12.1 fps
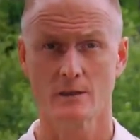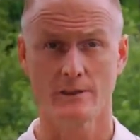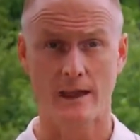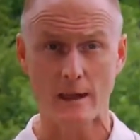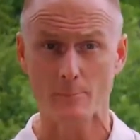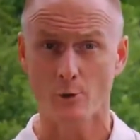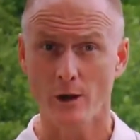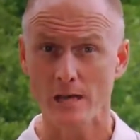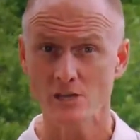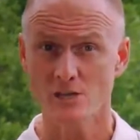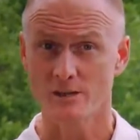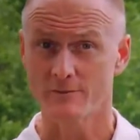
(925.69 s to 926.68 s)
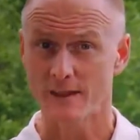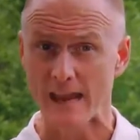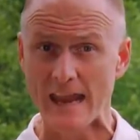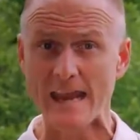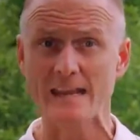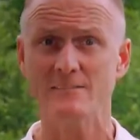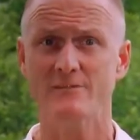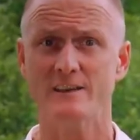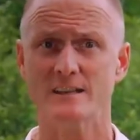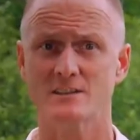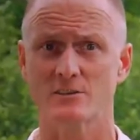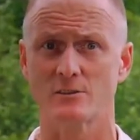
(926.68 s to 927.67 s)
The operation of any
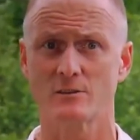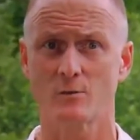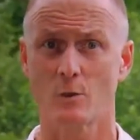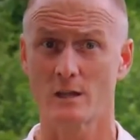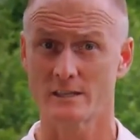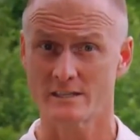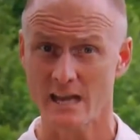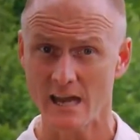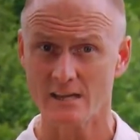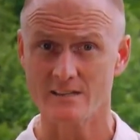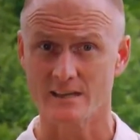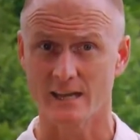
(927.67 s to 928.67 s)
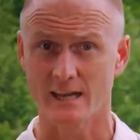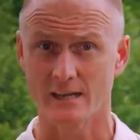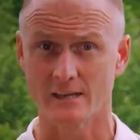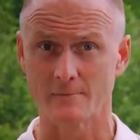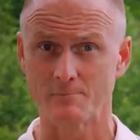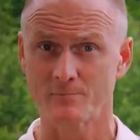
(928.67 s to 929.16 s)
vessel while intoxicated